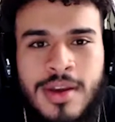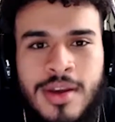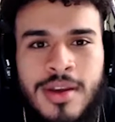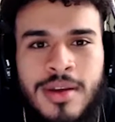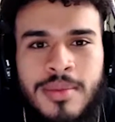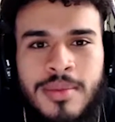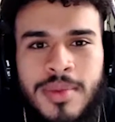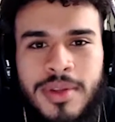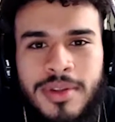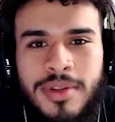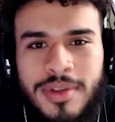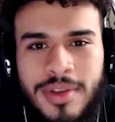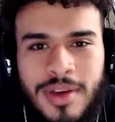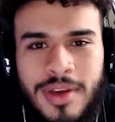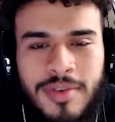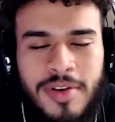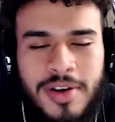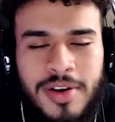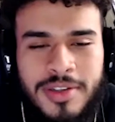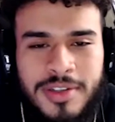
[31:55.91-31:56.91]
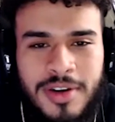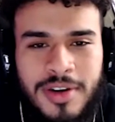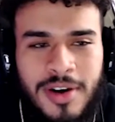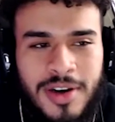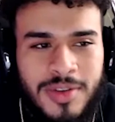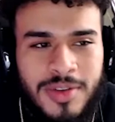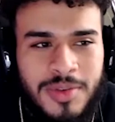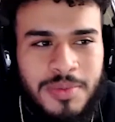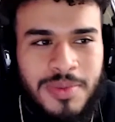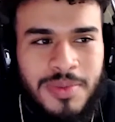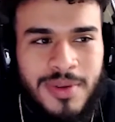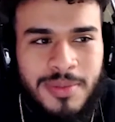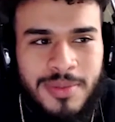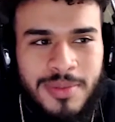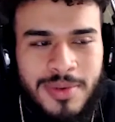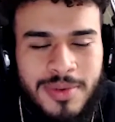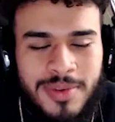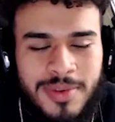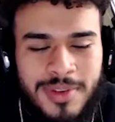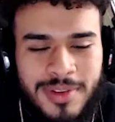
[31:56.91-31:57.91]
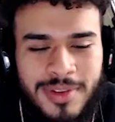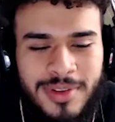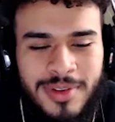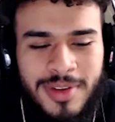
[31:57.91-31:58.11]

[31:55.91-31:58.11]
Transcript: mean, you have heart to hearts with people when